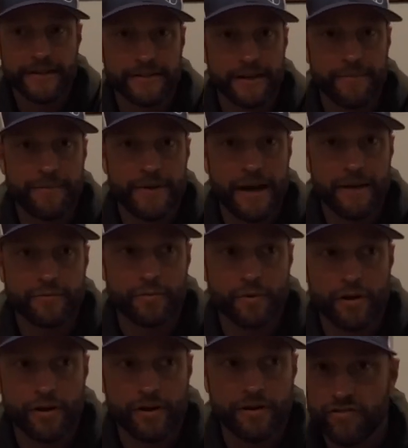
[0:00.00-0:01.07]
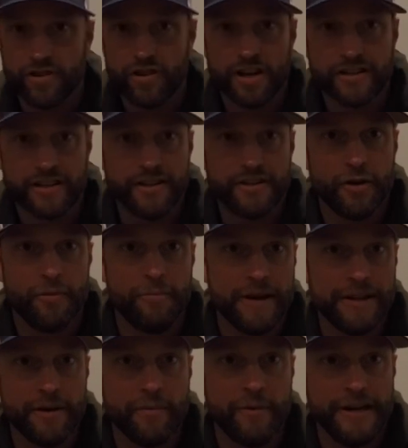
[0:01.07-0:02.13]
and sometimes we're reluctant to
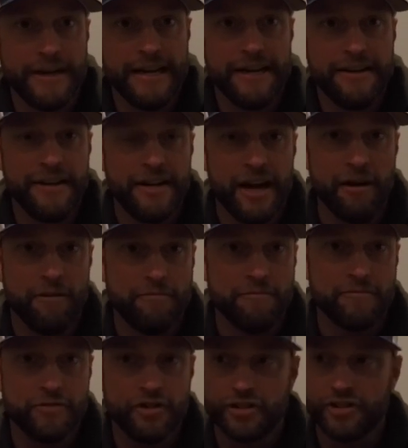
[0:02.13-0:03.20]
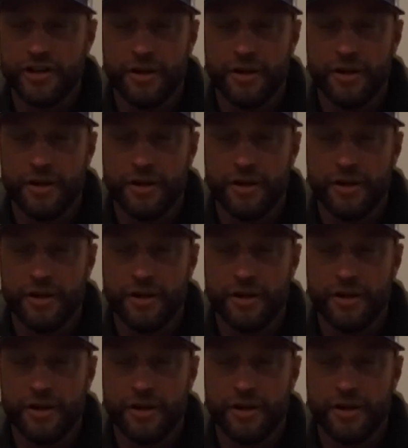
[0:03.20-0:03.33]
admit that we need, you know, just